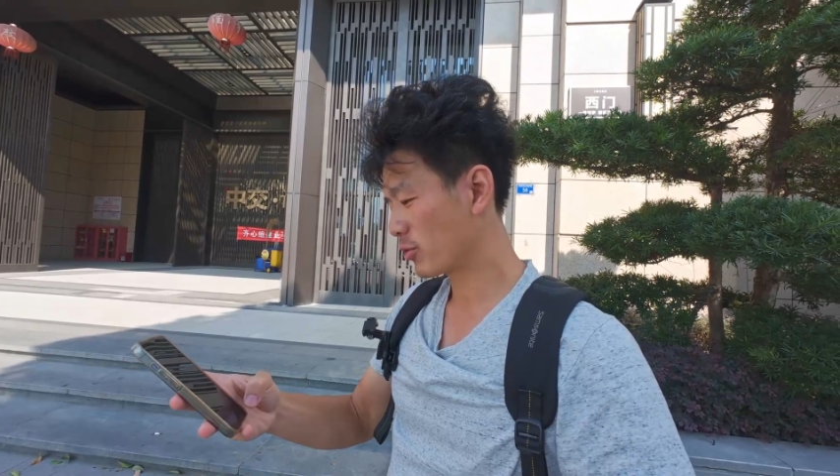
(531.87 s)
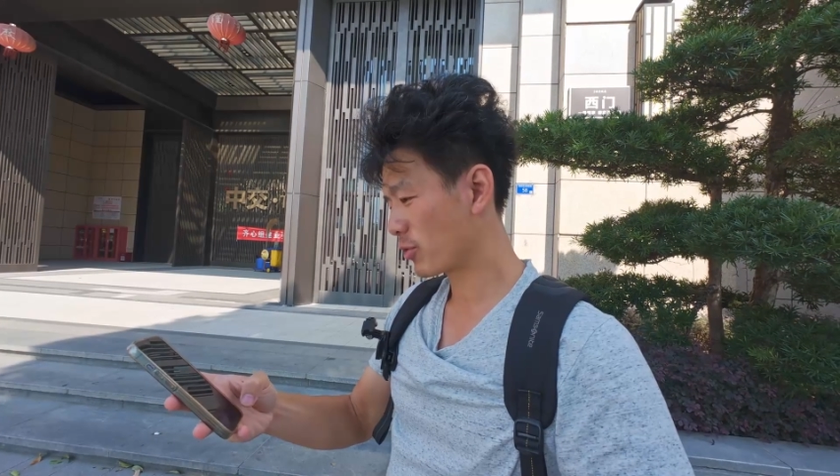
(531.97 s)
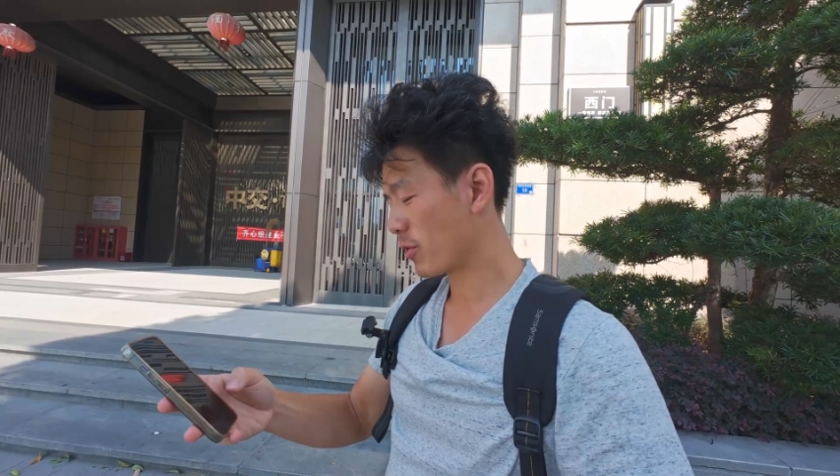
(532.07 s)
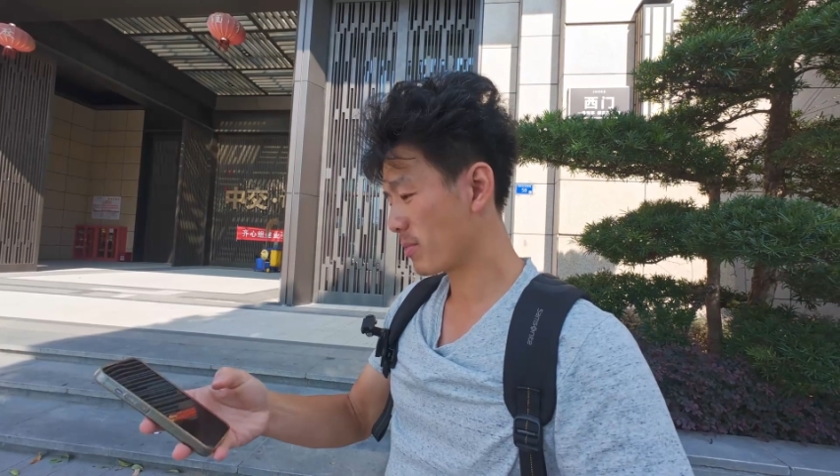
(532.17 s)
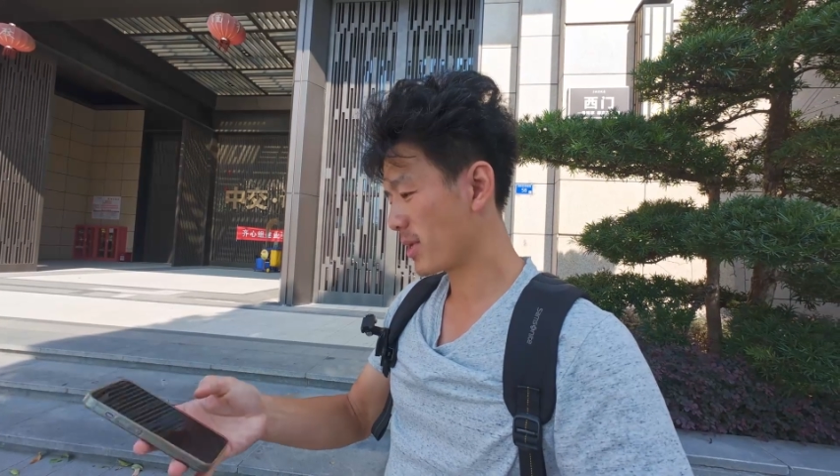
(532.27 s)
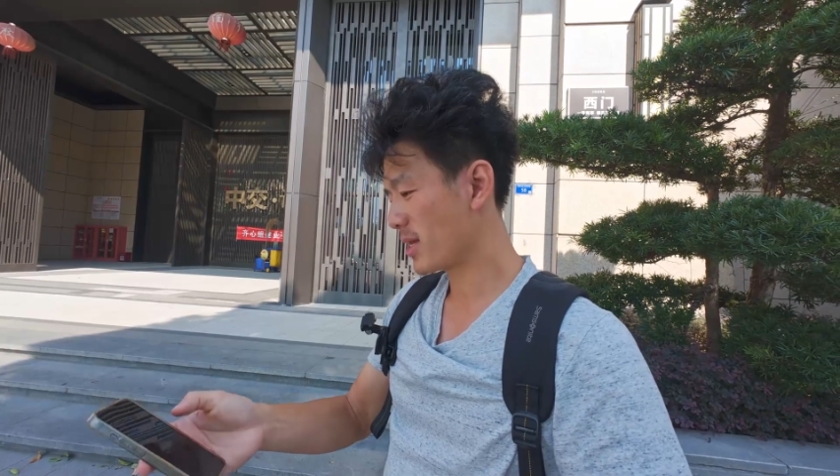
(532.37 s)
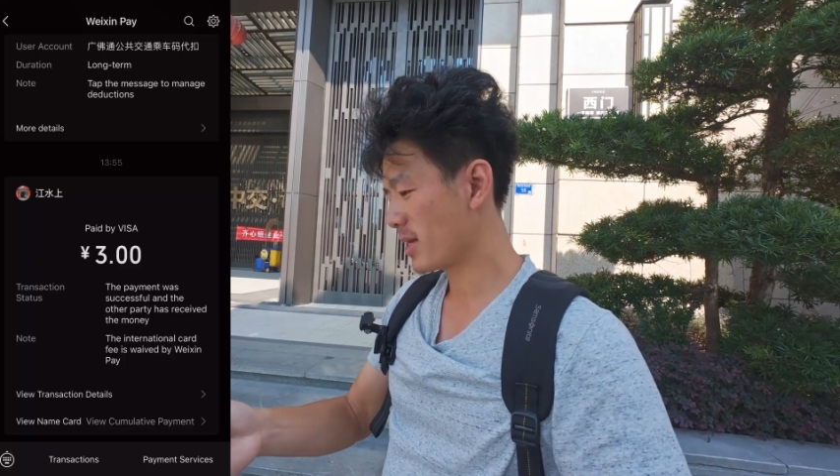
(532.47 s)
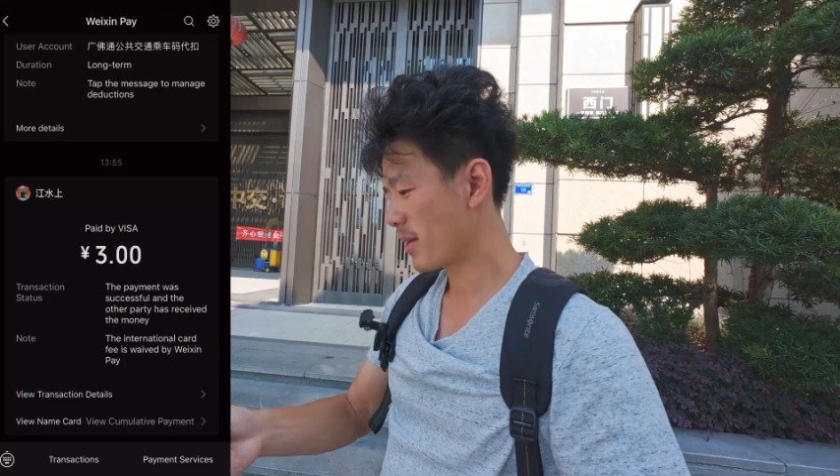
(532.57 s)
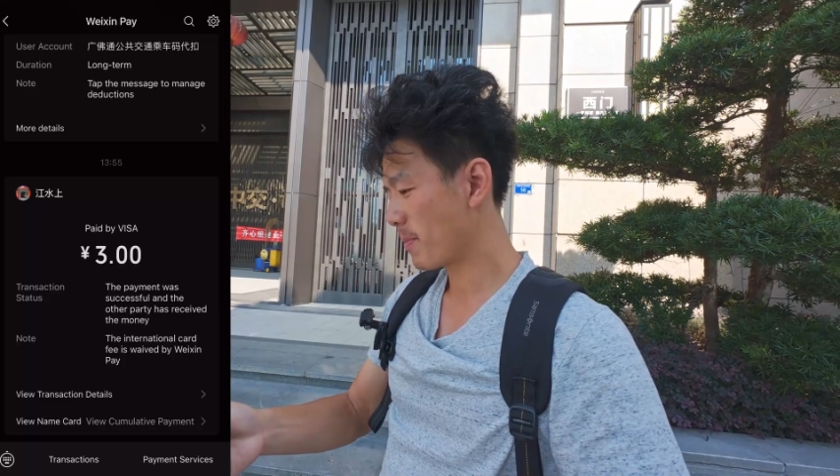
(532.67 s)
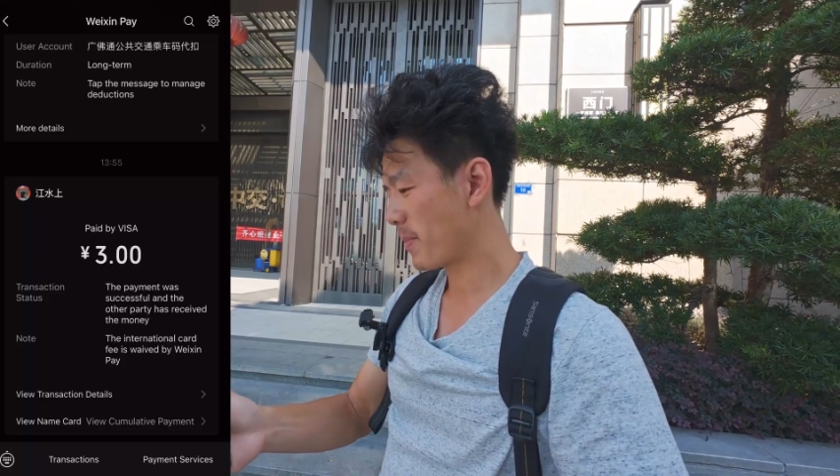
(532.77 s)
just go
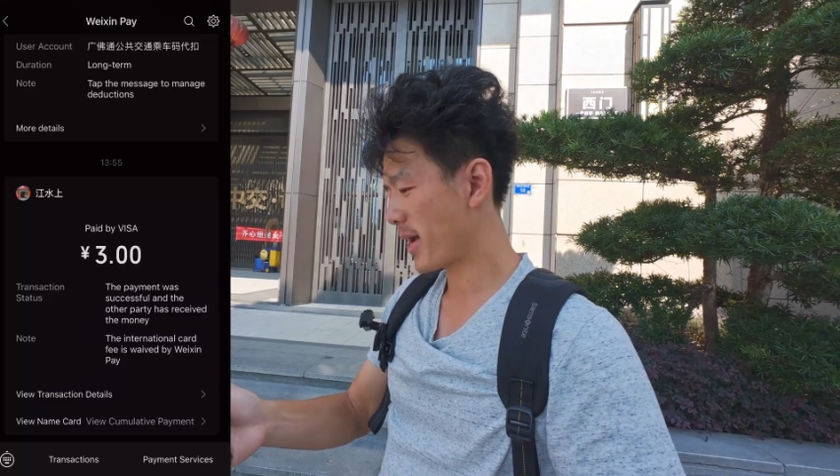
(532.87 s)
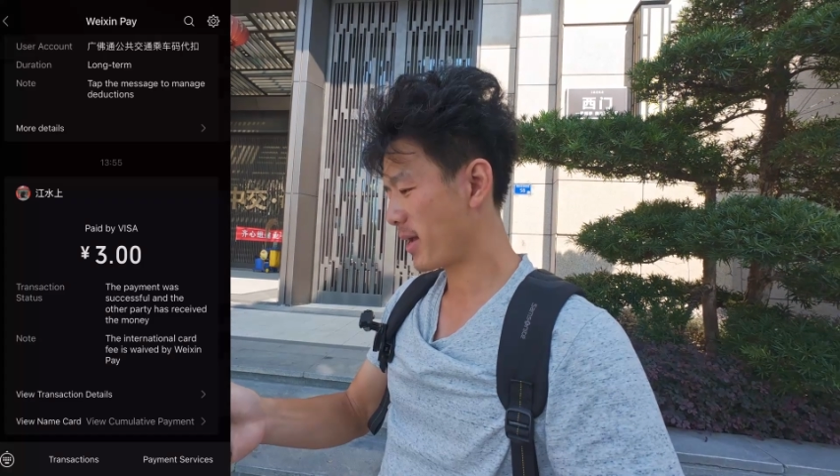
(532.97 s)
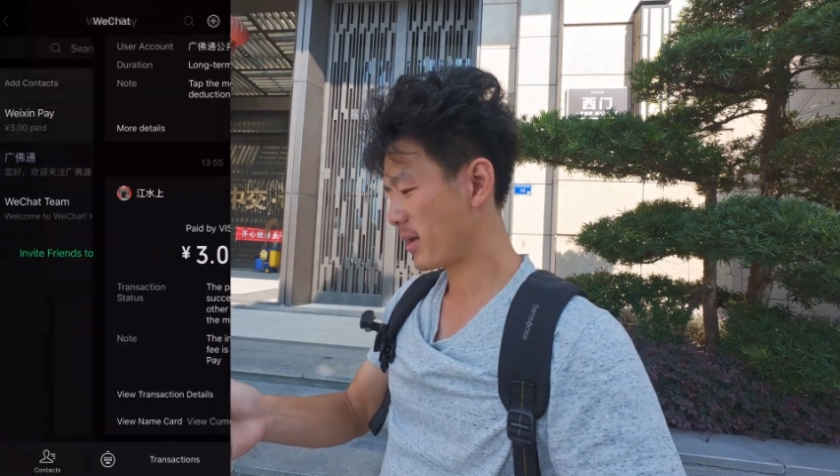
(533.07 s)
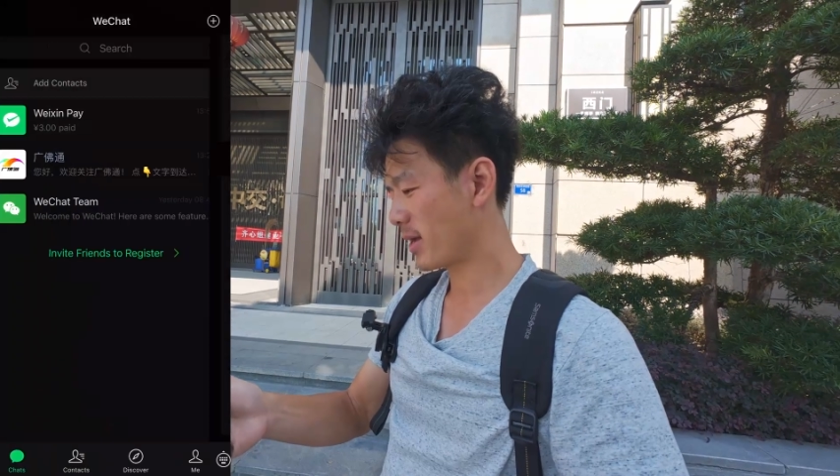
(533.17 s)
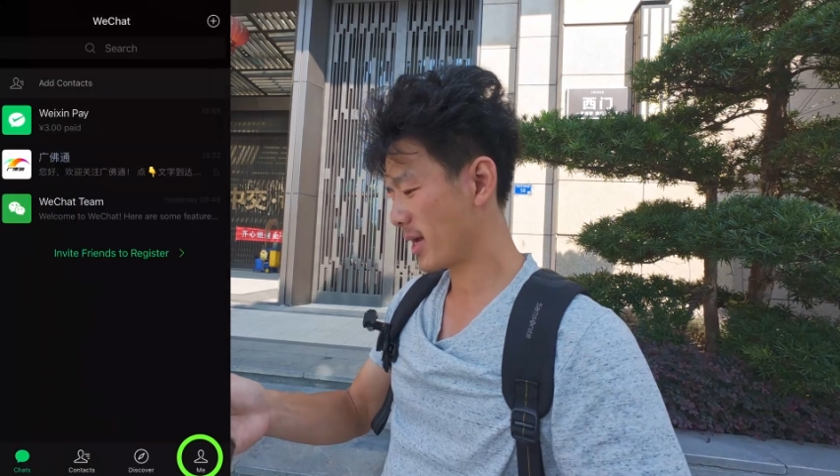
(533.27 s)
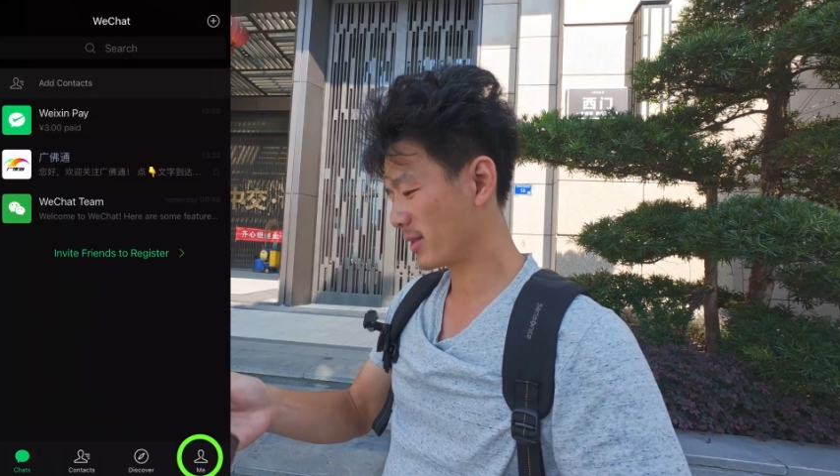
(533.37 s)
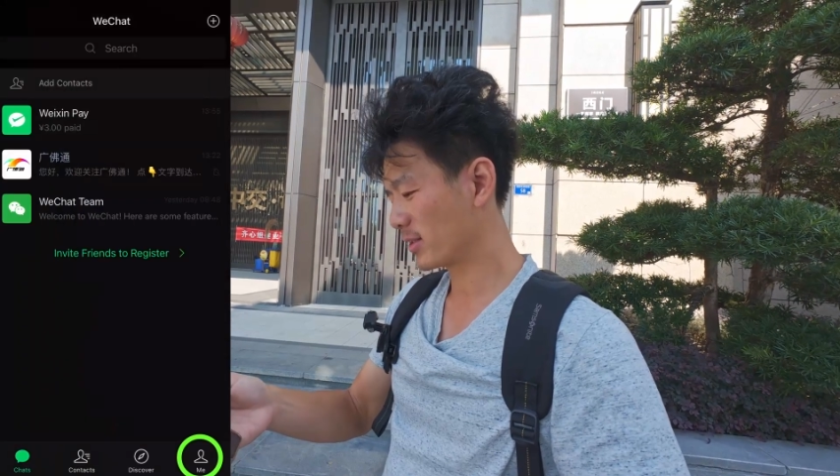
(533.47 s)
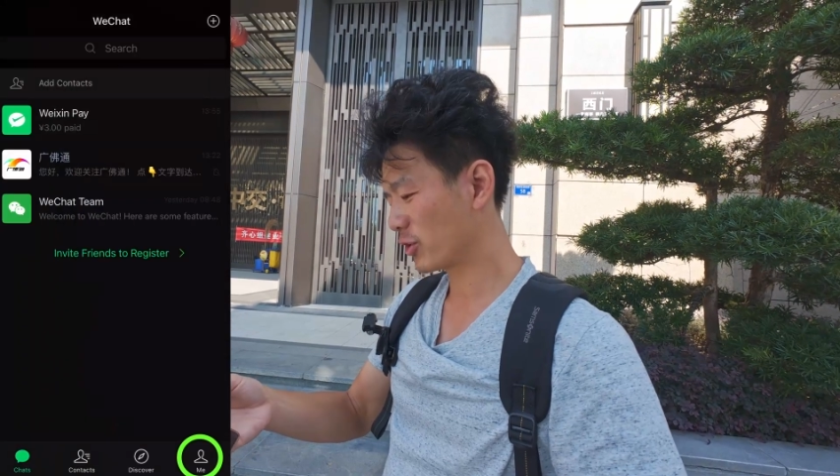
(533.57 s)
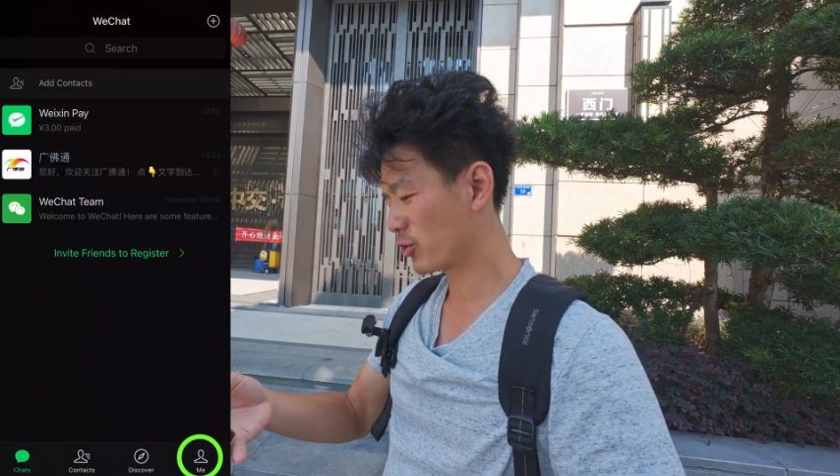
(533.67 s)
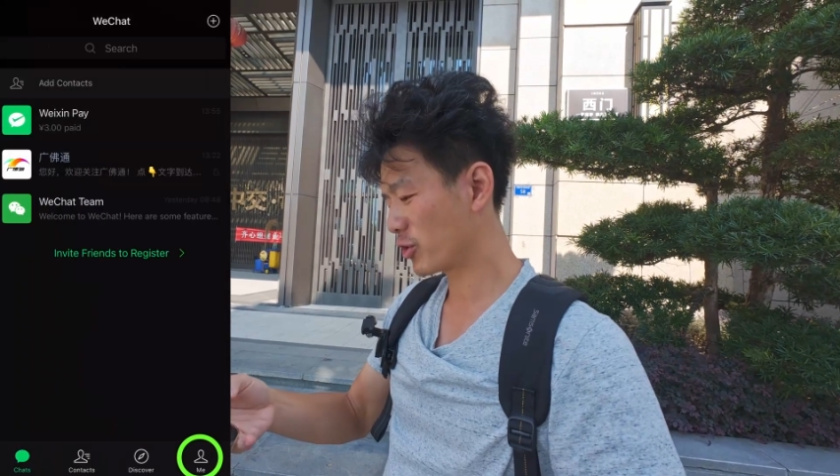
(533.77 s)
me pay and
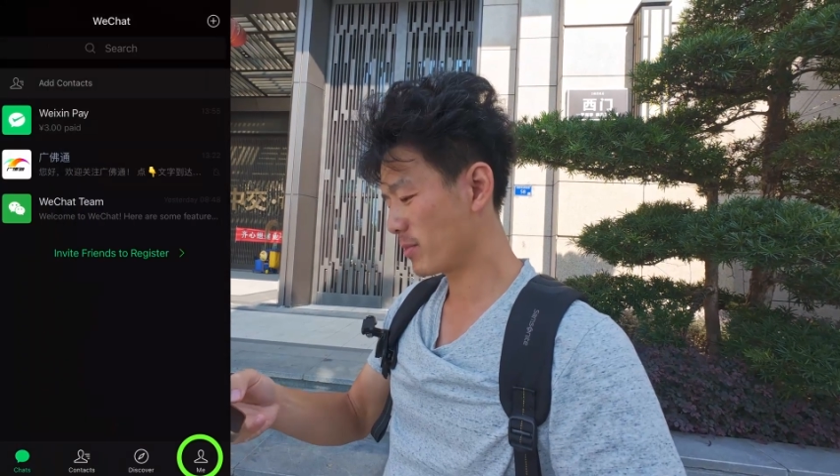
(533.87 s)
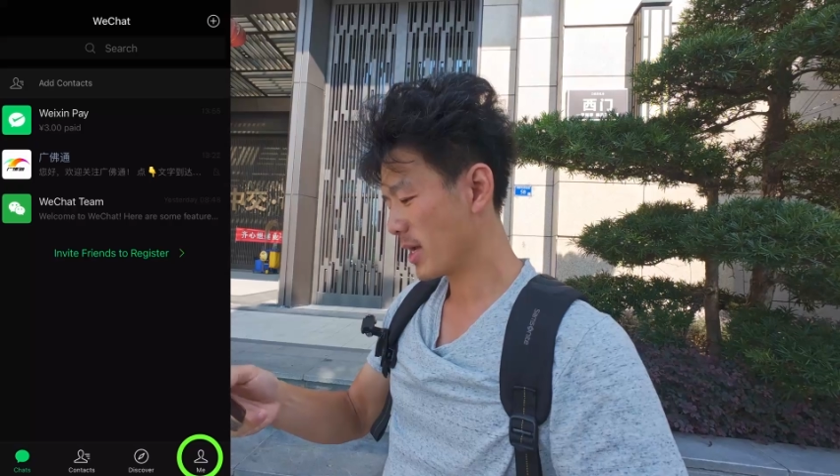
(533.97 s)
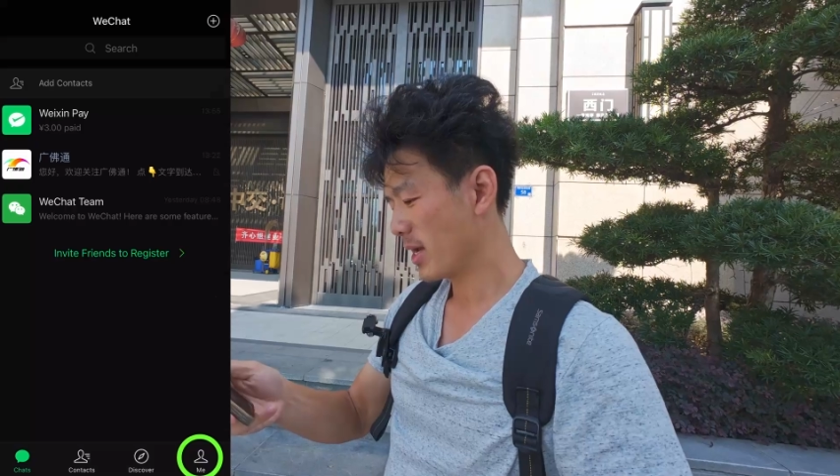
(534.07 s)
system.